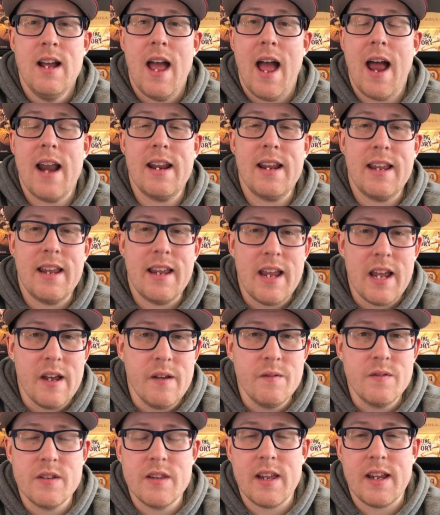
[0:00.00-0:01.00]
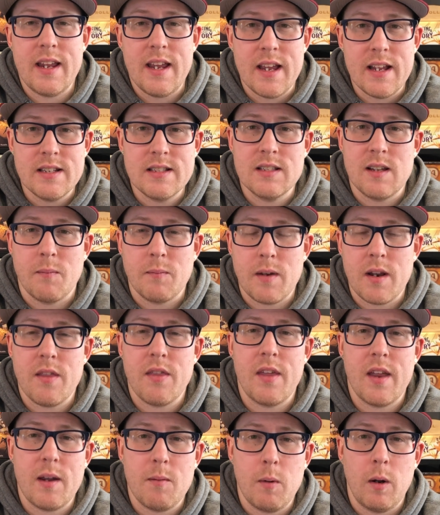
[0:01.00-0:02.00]
And it gives the kids something to
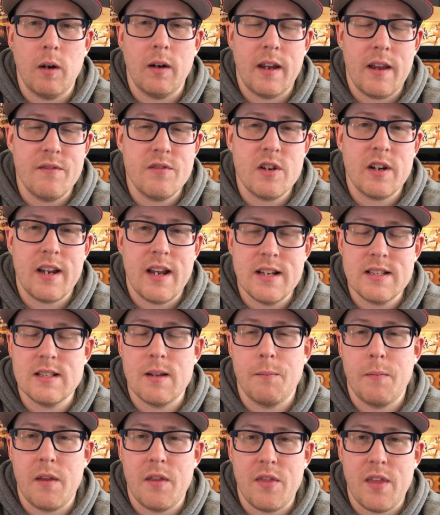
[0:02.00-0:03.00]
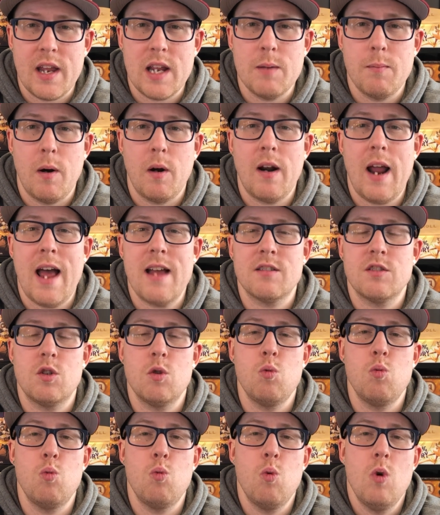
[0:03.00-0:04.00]
think about. It gives your kids something to think about as
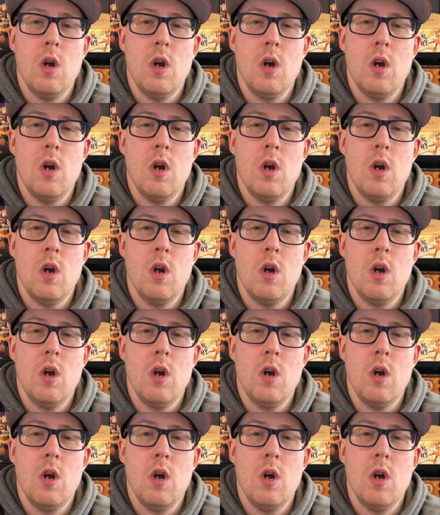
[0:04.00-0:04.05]
to